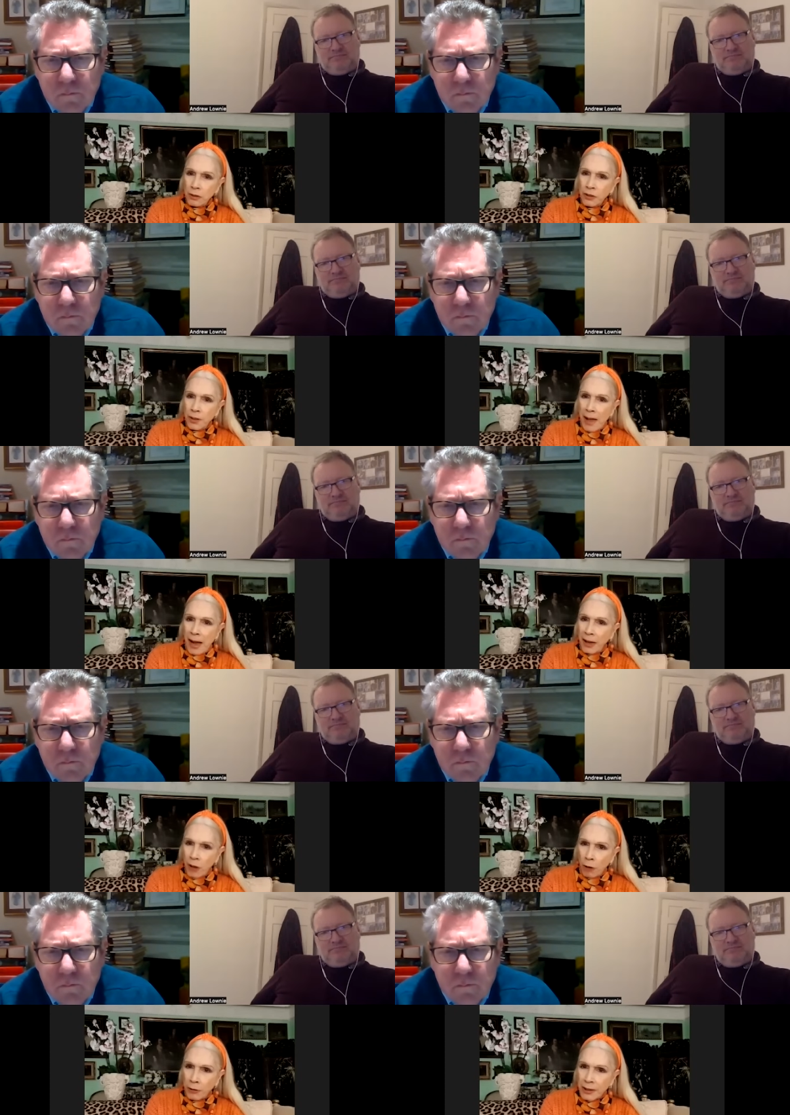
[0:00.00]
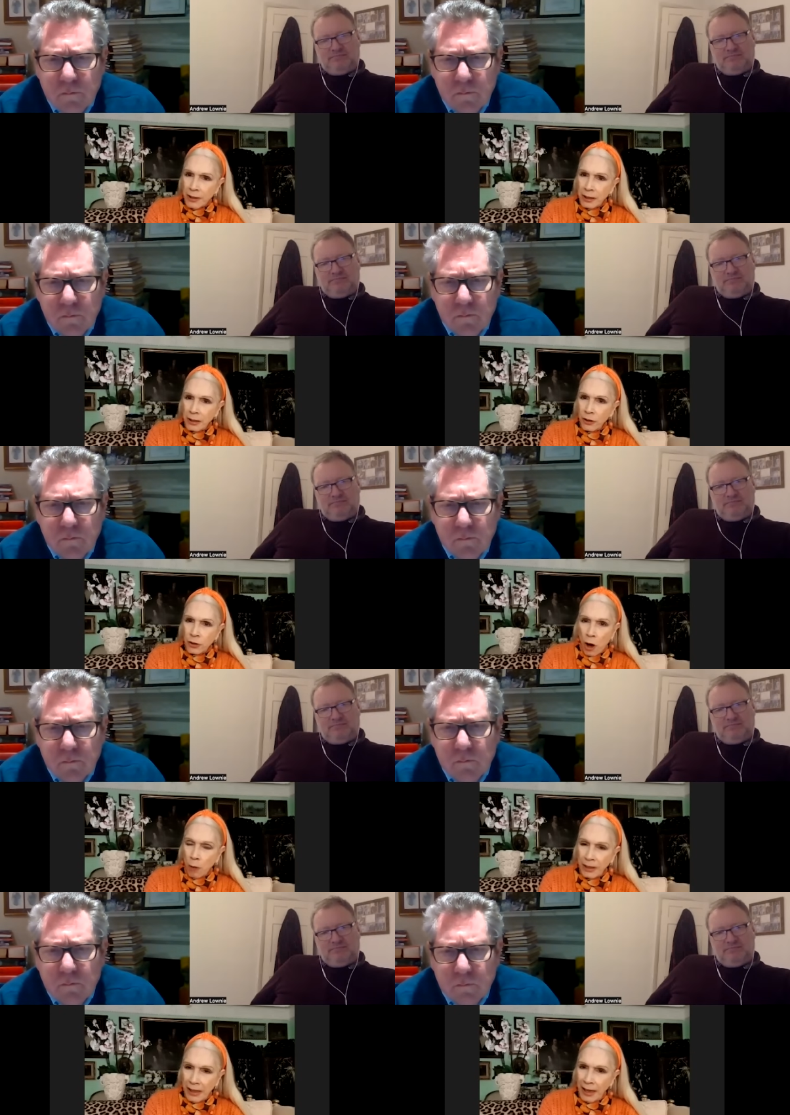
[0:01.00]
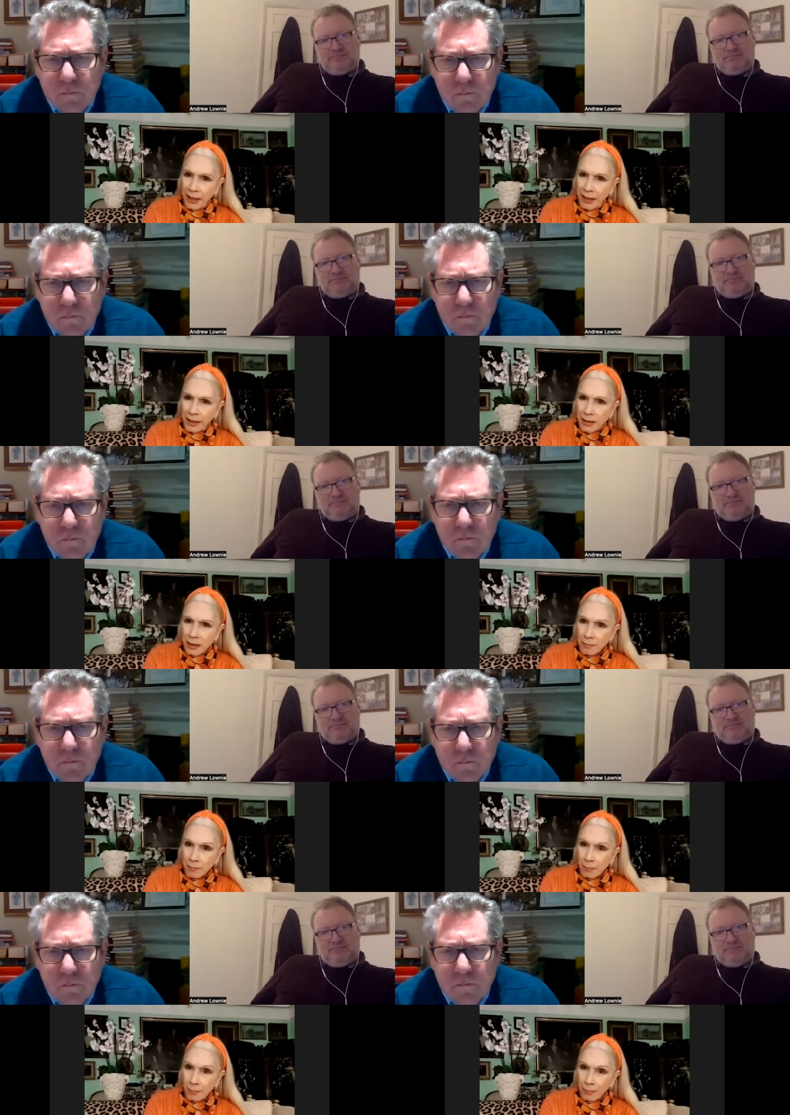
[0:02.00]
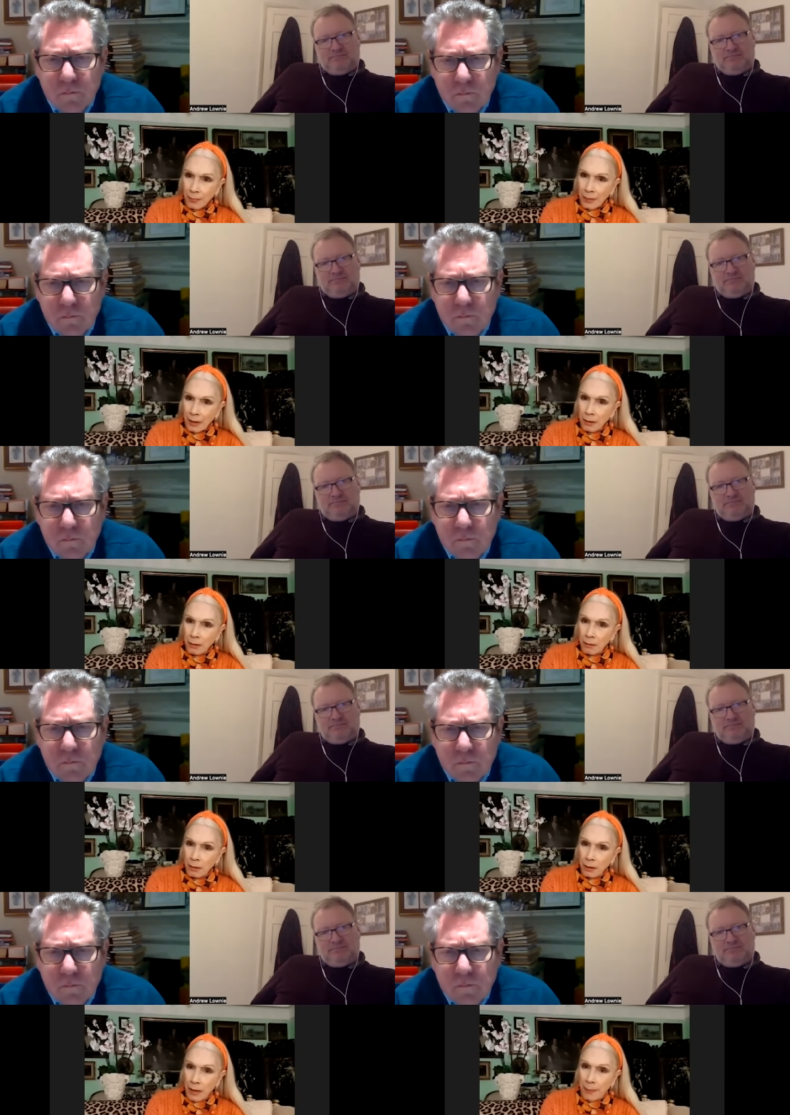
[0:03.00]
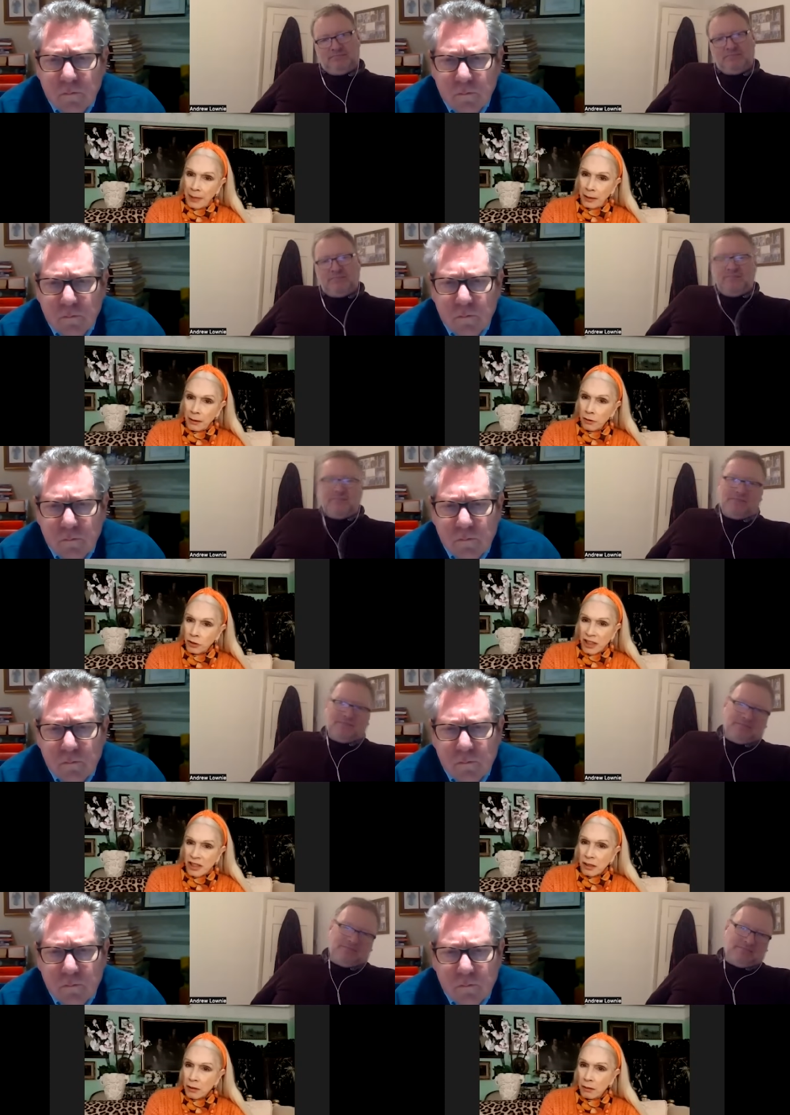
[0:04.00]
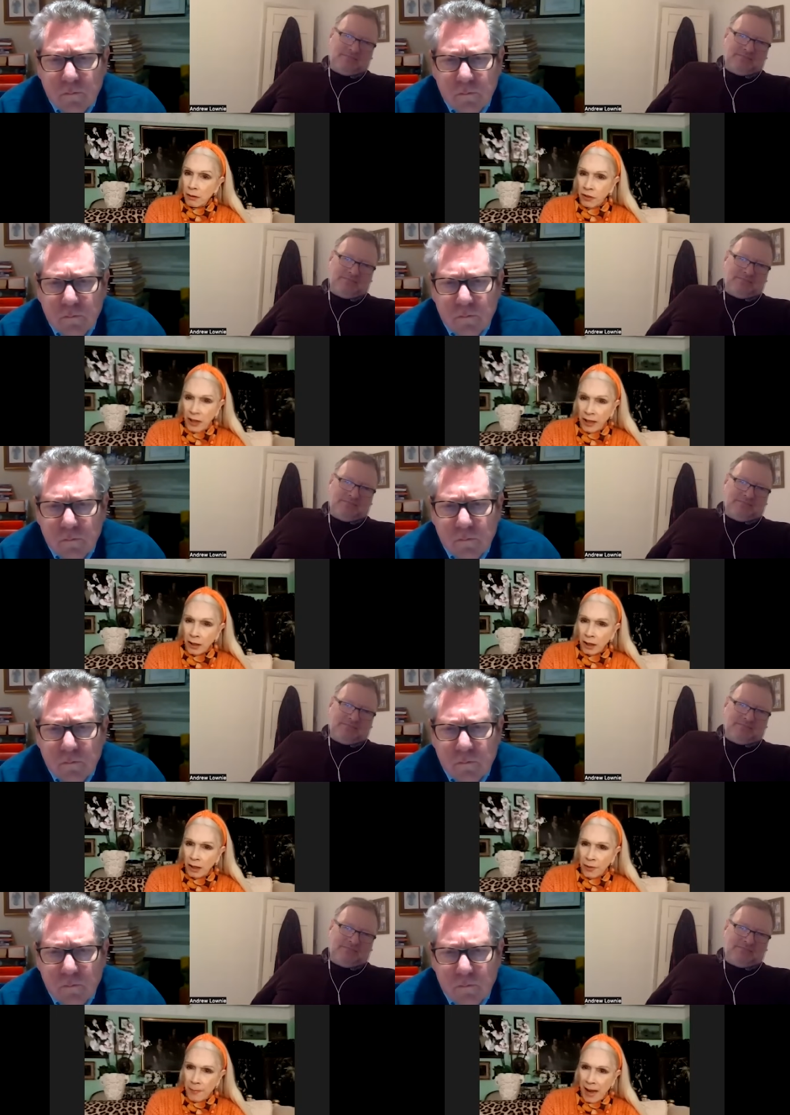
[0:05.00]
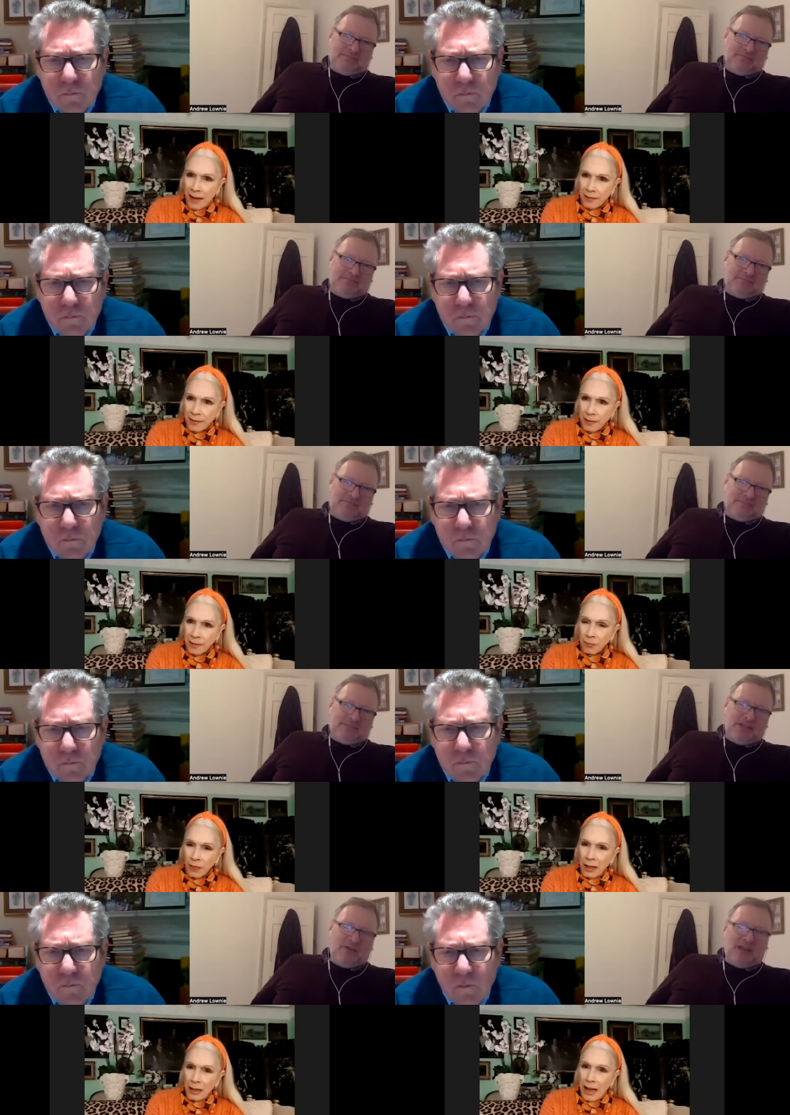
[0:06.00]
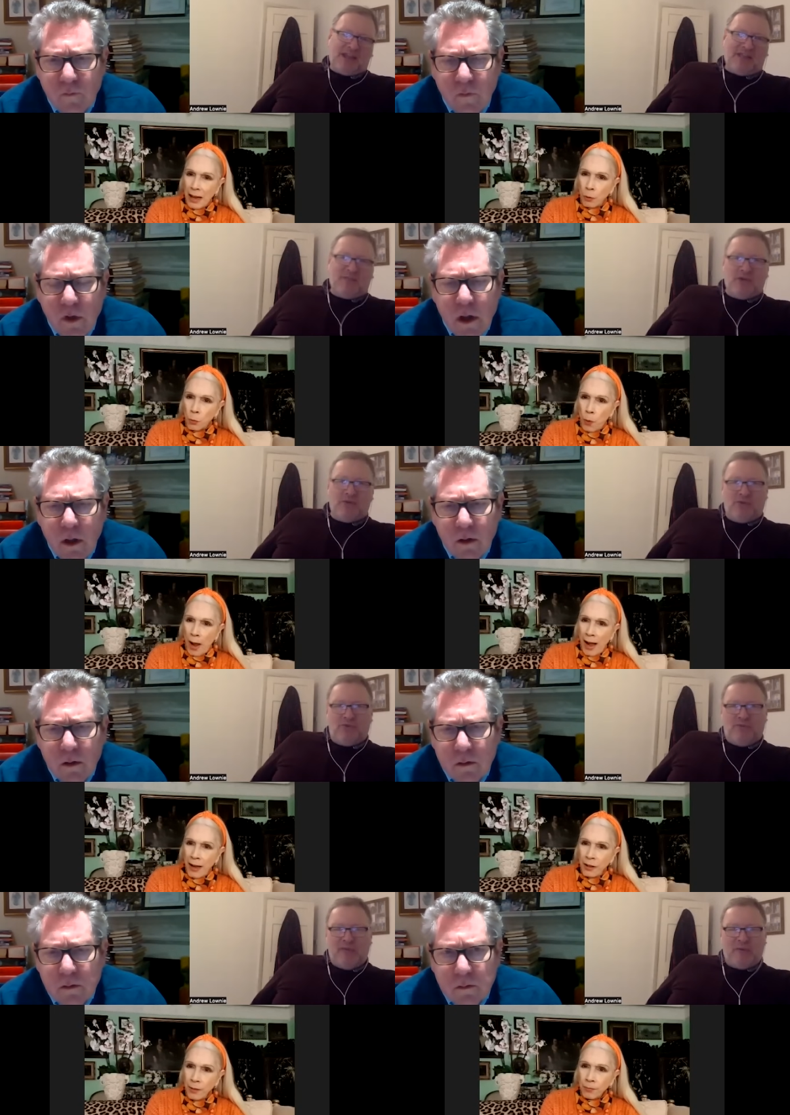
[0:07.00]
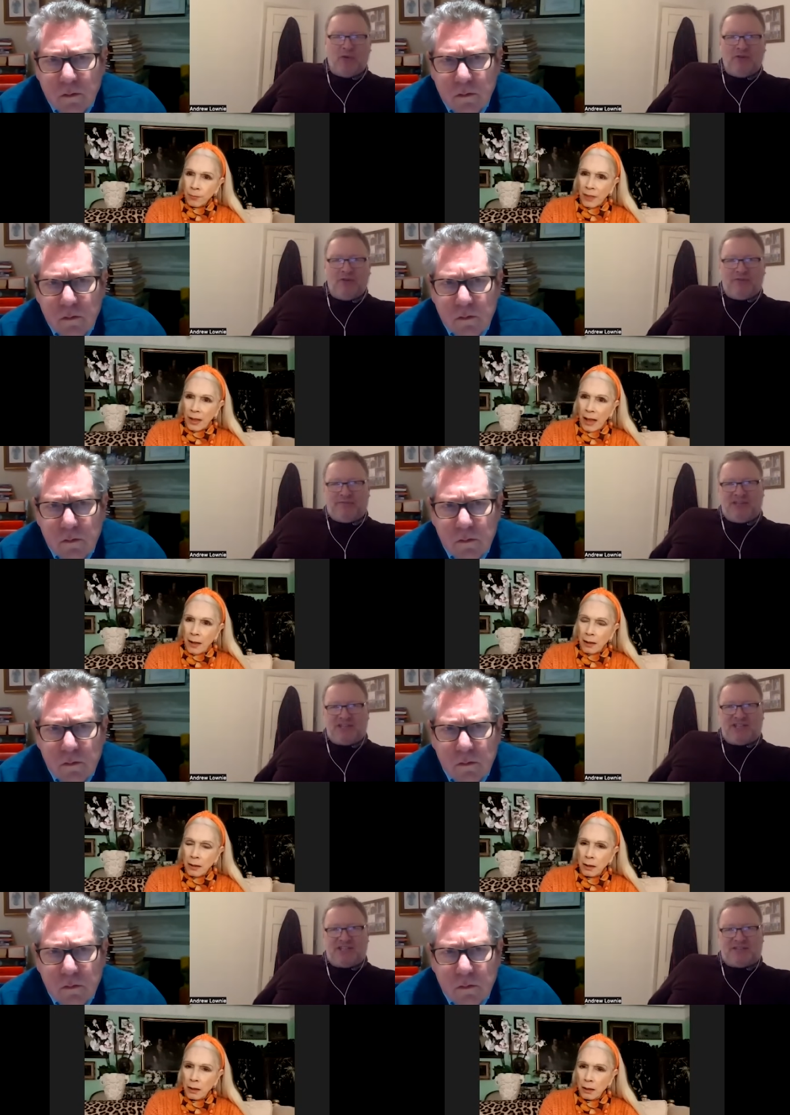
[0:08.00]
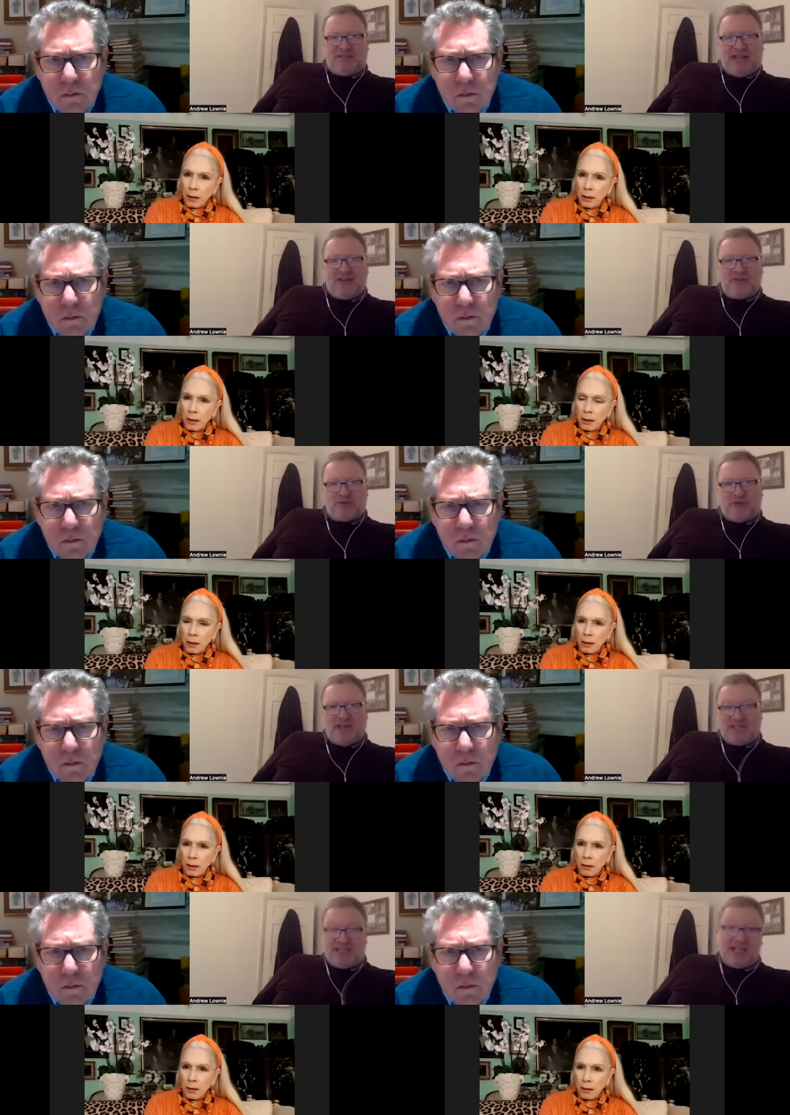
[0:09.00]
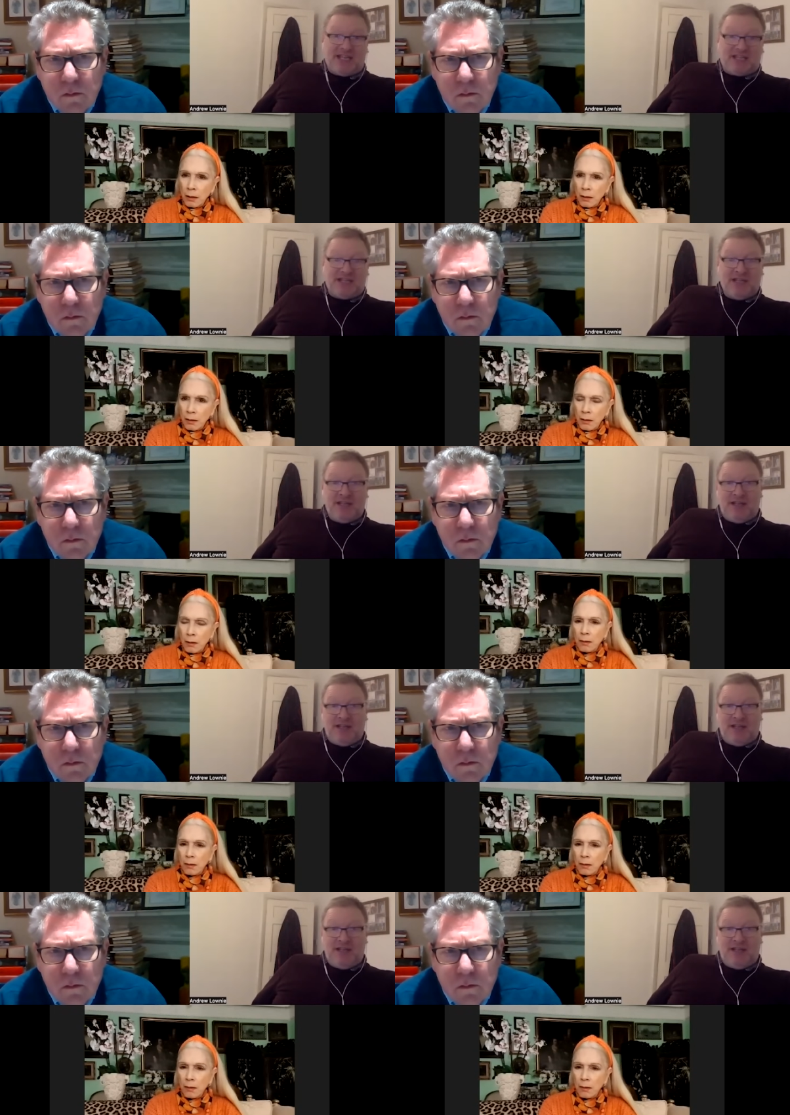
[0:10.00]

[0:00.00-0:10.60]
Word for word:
Speaker 1: the minority dominate? I mean, just
Speaker 2: think of that. Uh-huh. Well, I think one, maybe one reason it's Andrew's raising it is